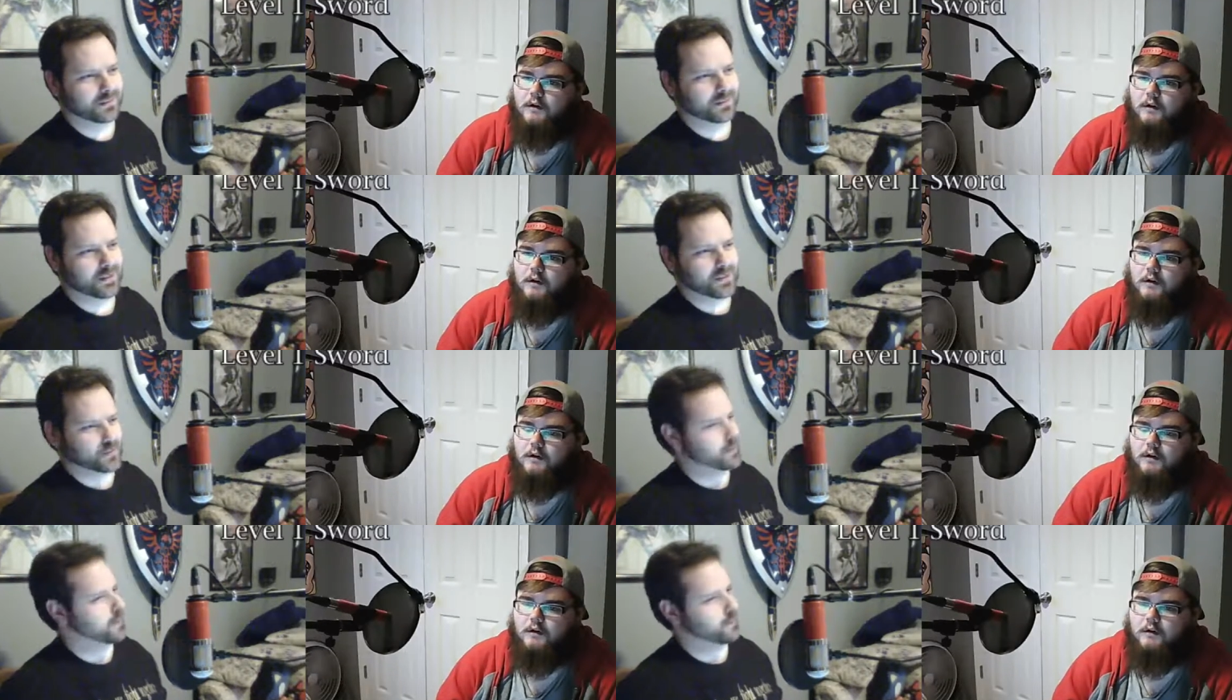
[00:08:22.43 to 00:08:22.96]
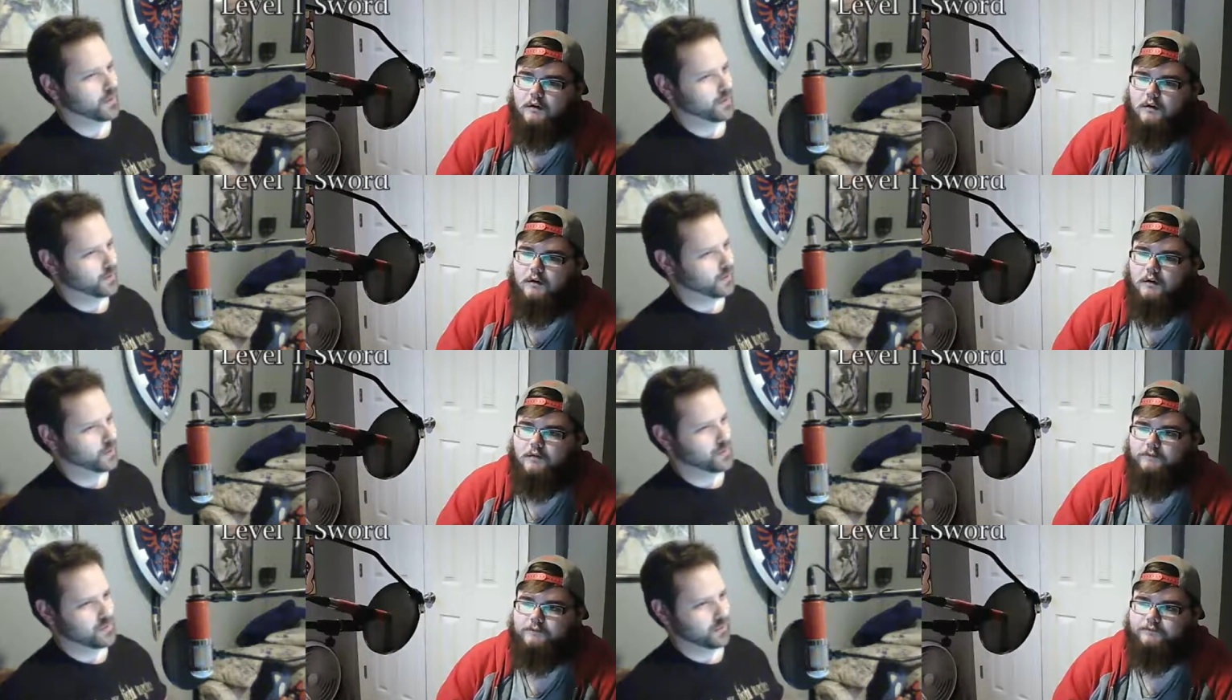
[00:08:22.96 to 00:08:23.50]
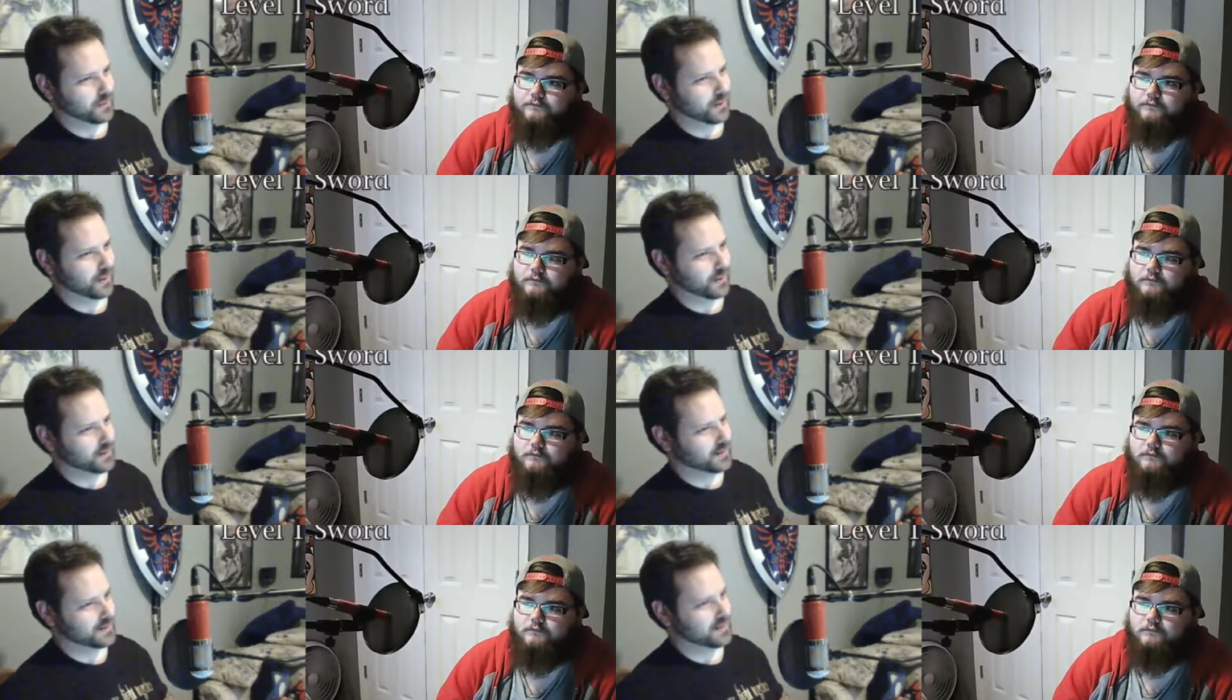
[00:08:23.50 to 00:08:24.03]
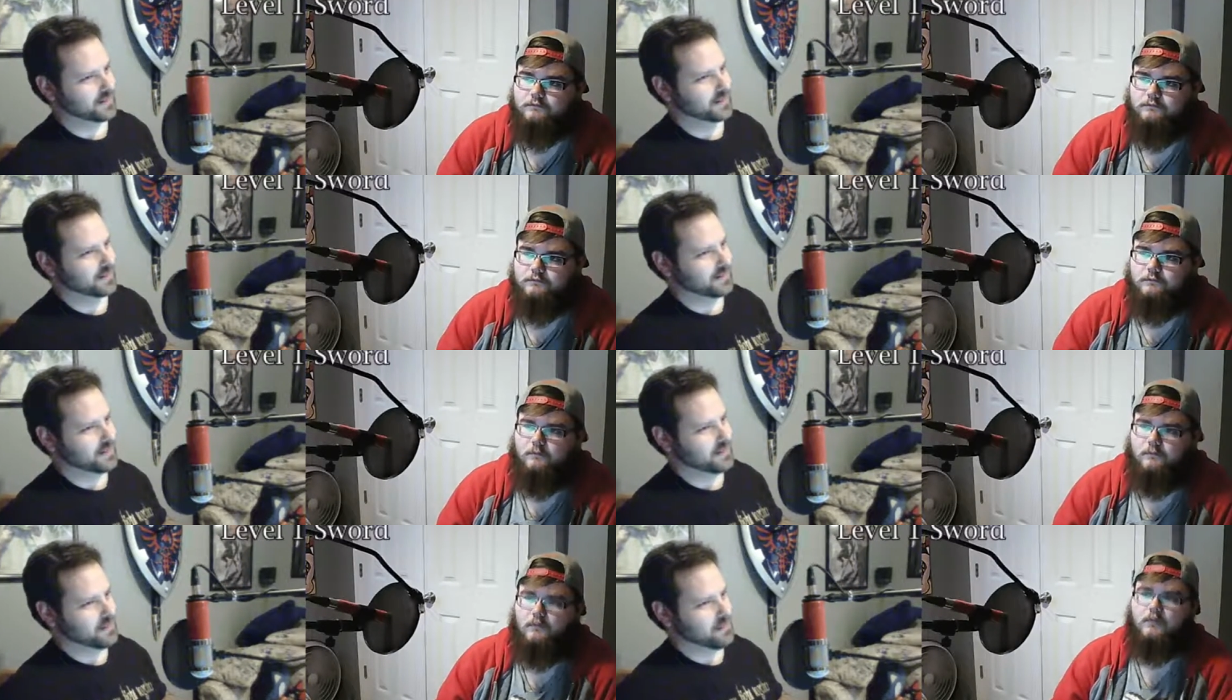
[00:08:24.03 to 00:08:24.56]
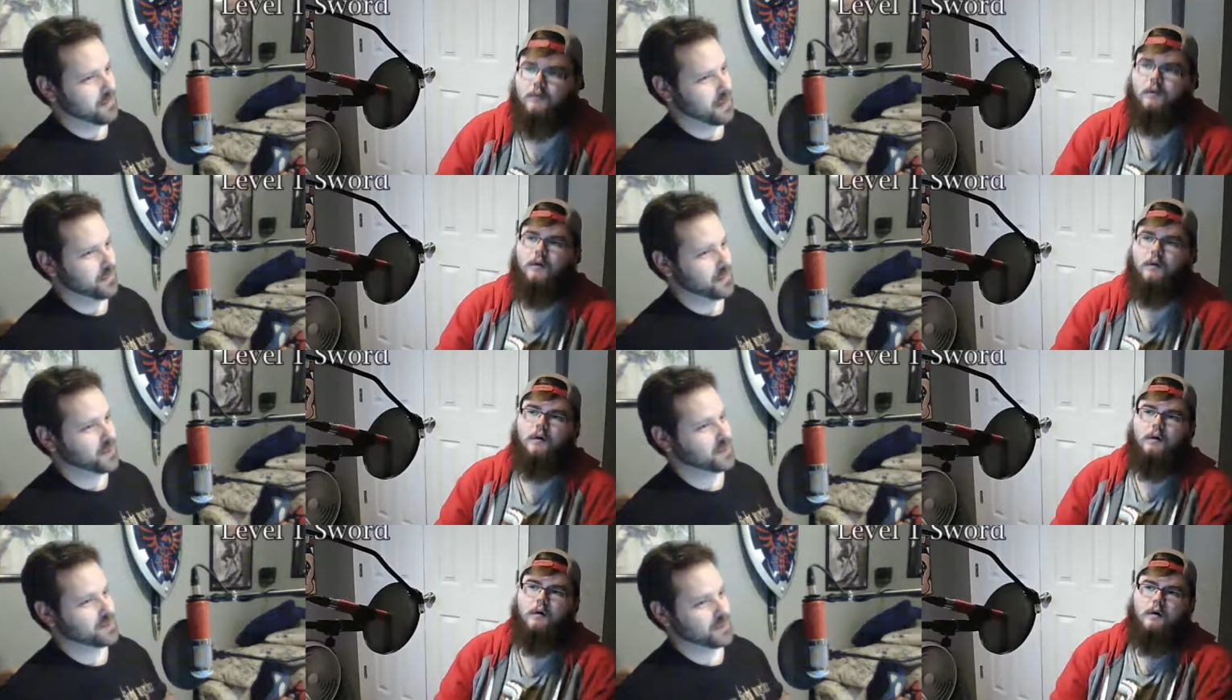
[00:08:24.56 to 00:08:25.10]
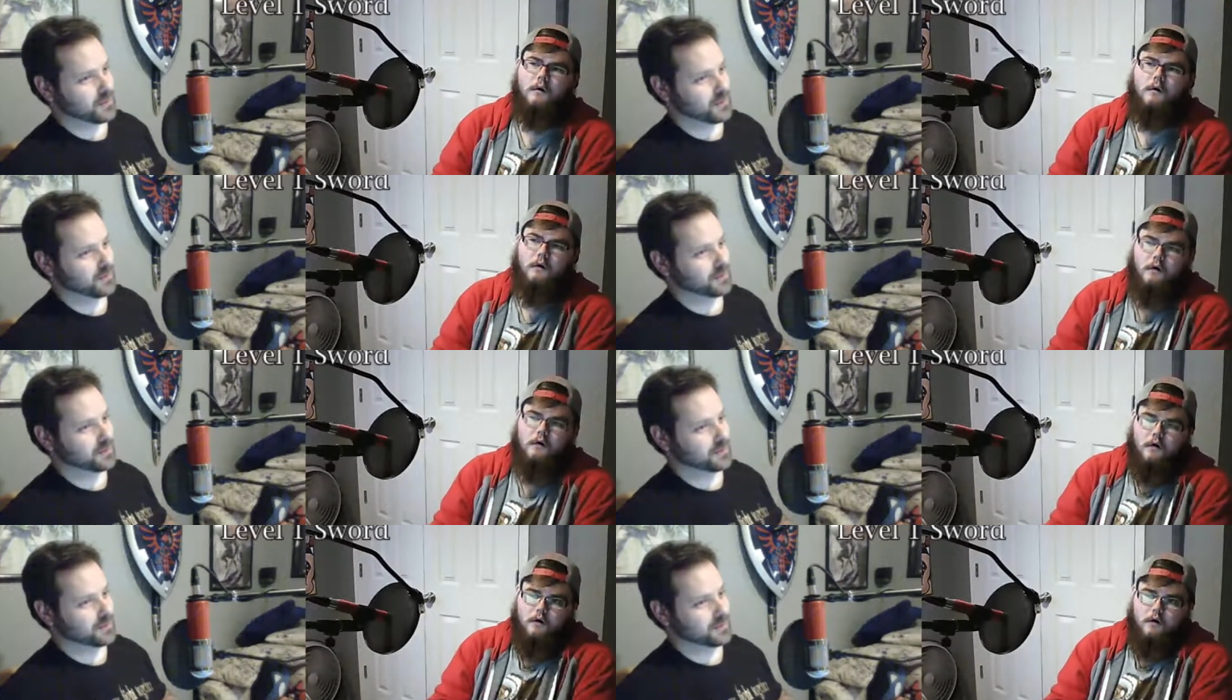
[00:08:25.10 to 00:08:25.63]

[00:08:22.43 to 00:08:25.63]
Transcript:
Speaker 1: Because remember, I told you like by Mewtwo,